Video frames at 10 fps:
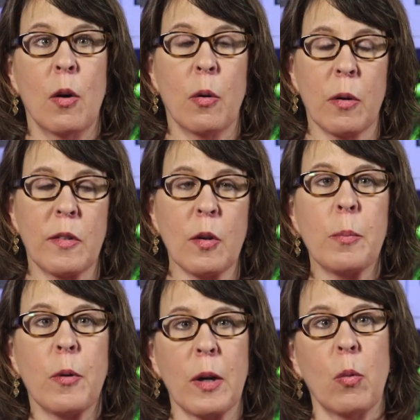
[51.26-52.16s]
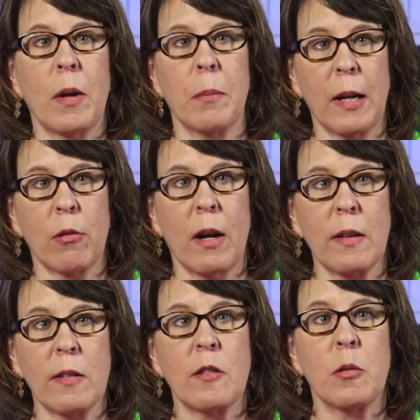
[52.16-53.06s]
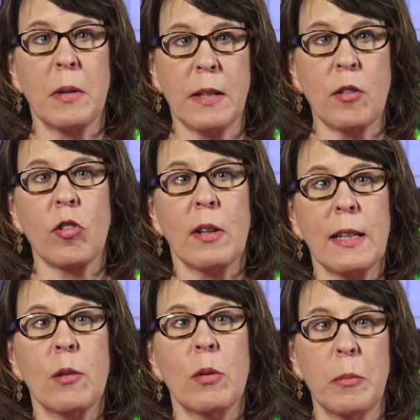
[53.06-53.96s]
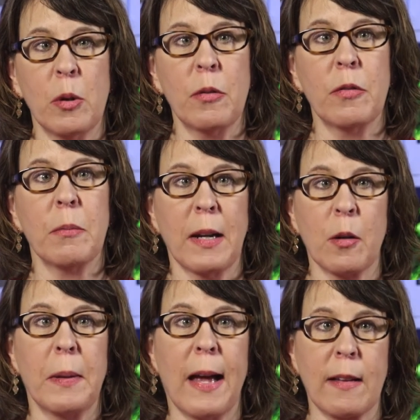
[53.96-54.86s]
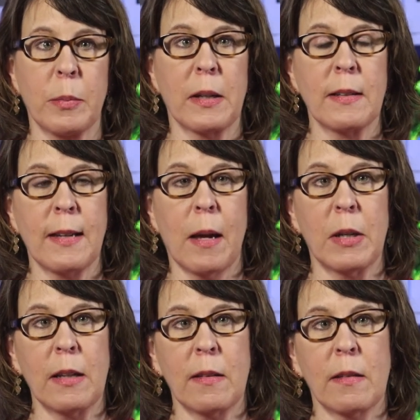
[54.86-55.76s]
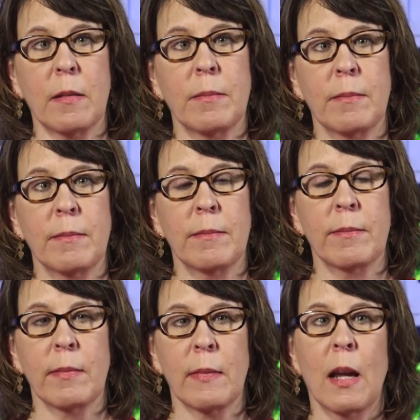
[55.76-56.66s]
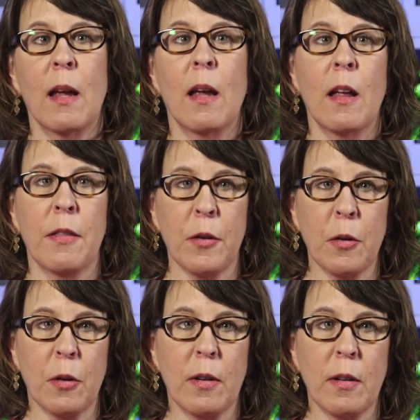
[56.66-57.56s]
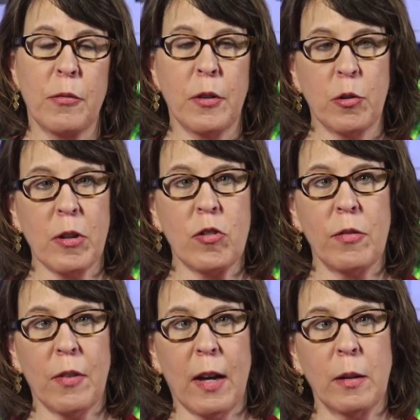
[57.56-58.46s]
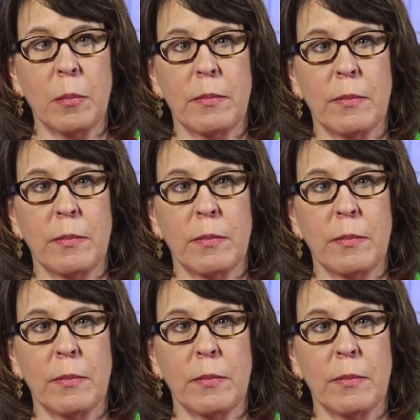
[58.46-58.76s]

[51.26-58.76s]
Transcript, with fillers: or 0.1 microns to additionally remove mycoplasma contaminants. Third, filtration volume.